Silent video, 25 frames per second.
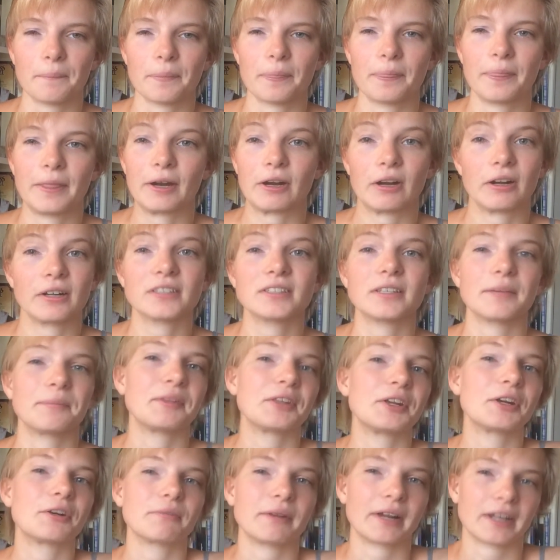There are some
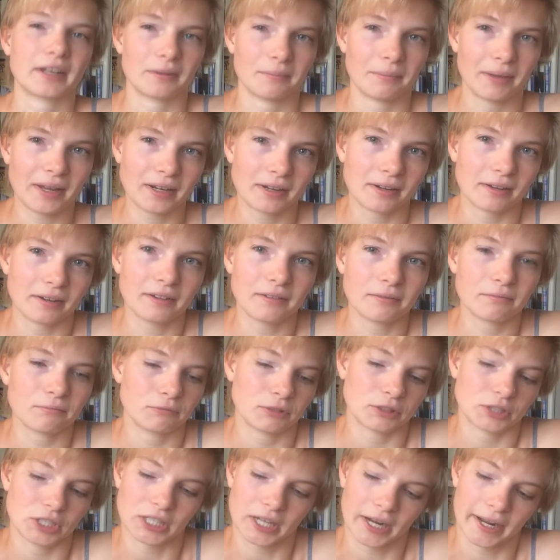that are recommended,
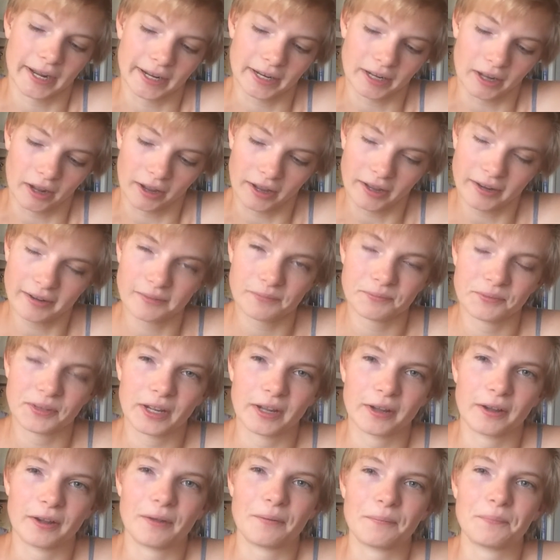which I got.
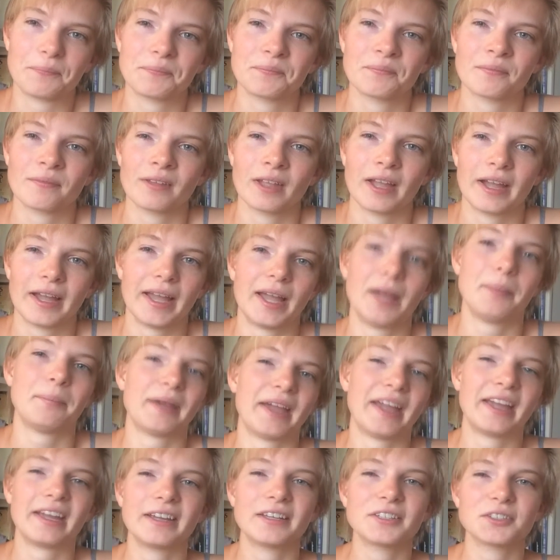Hep
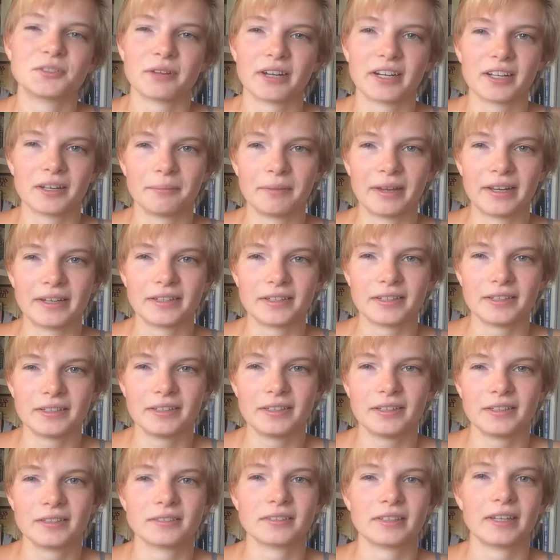A is
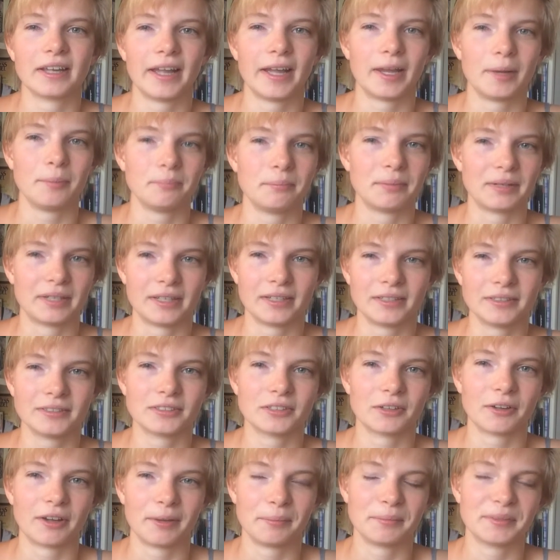recommended, Hep B,
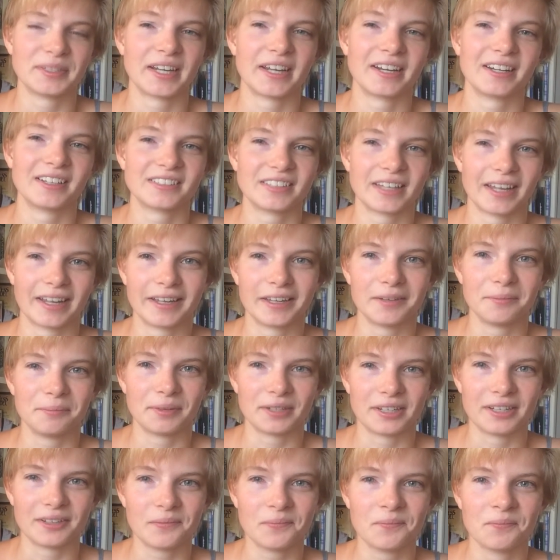so hepatitis A and
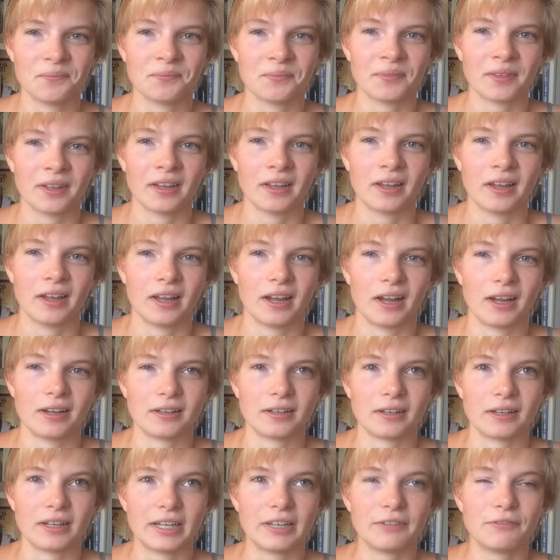B.
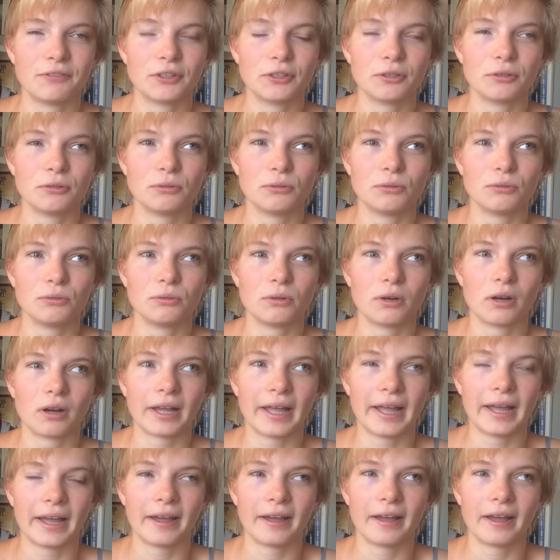If you
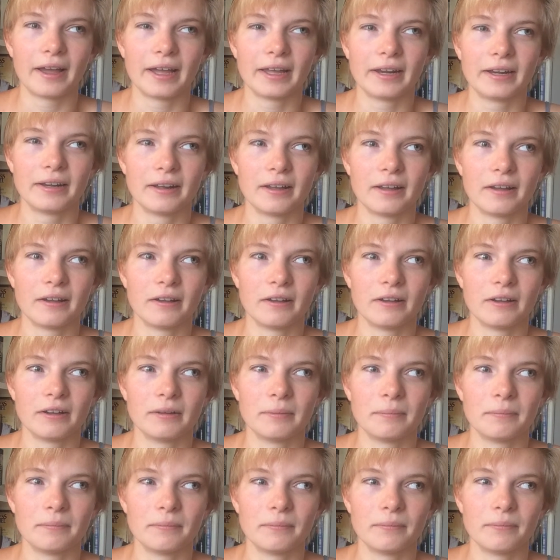had
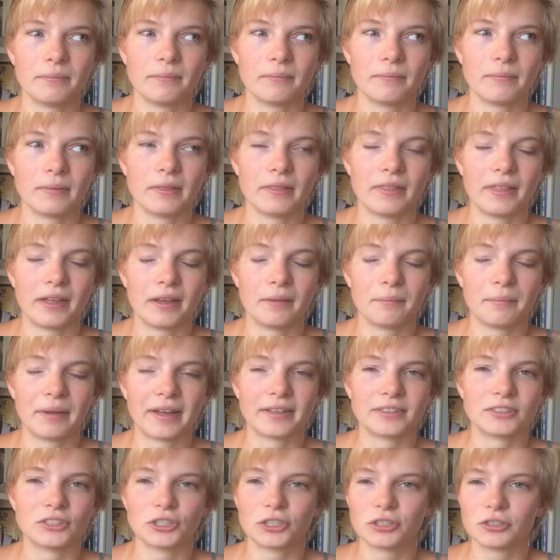them
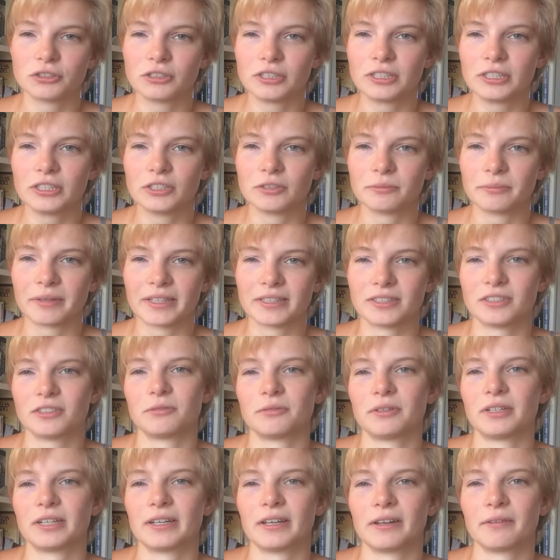as children, you might
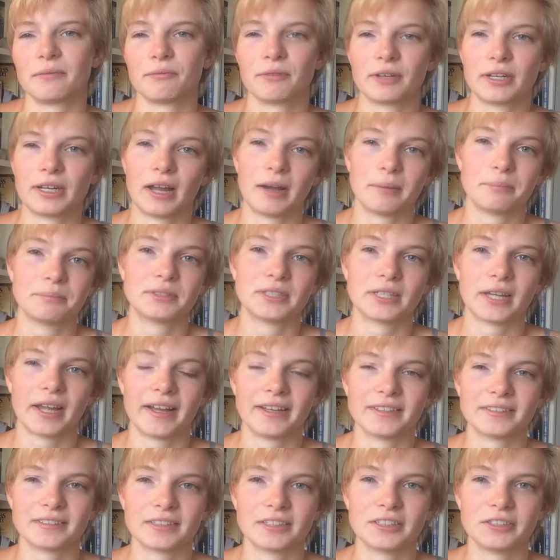still want to get re-upped
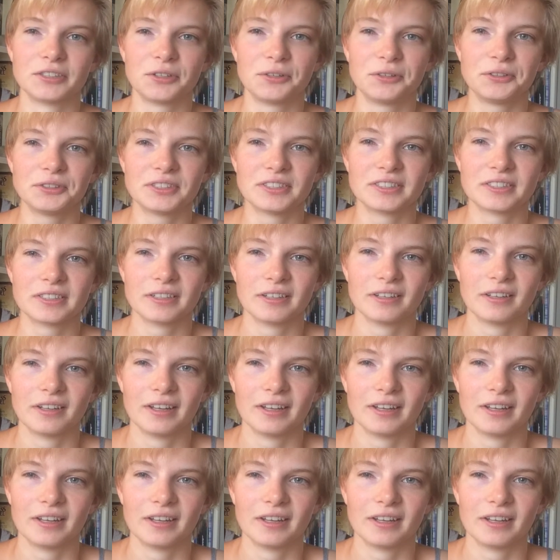as an adult.